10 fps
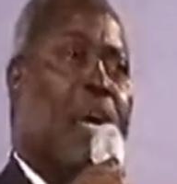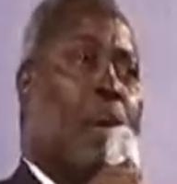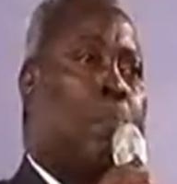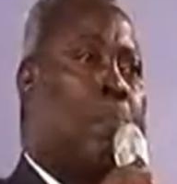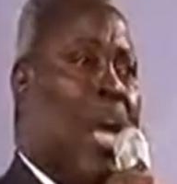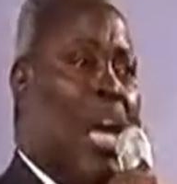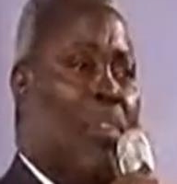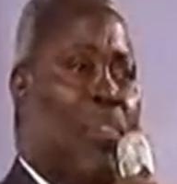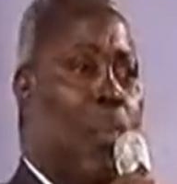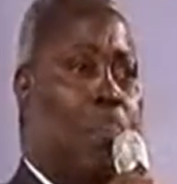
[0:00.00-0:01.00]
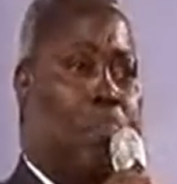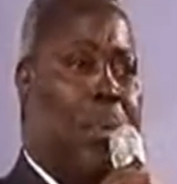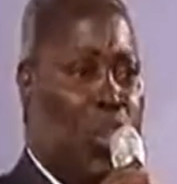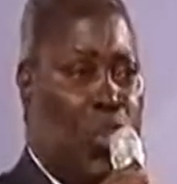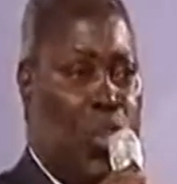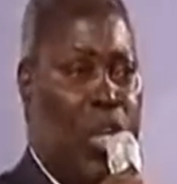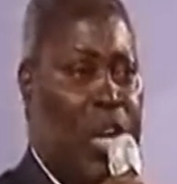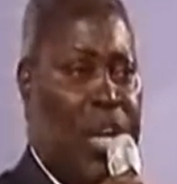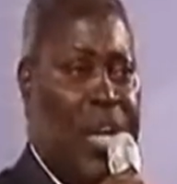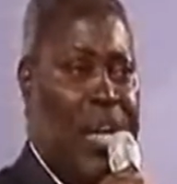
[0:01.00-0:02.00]
Prayer for
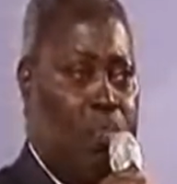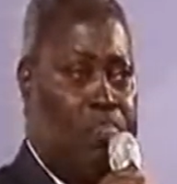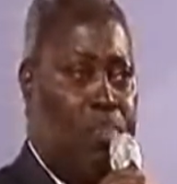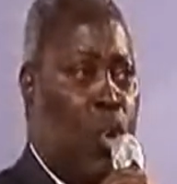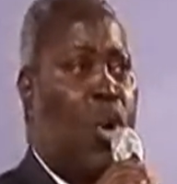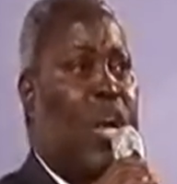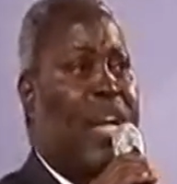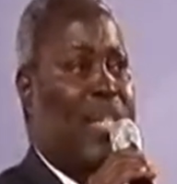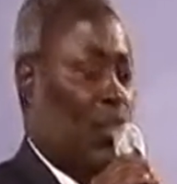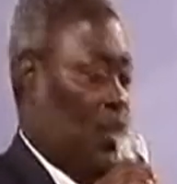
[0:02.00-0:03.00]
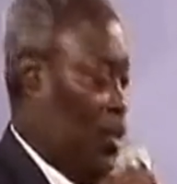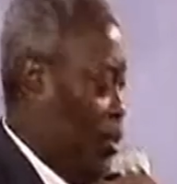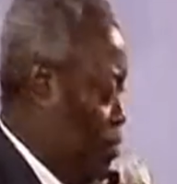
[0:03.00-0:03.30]
personal progress.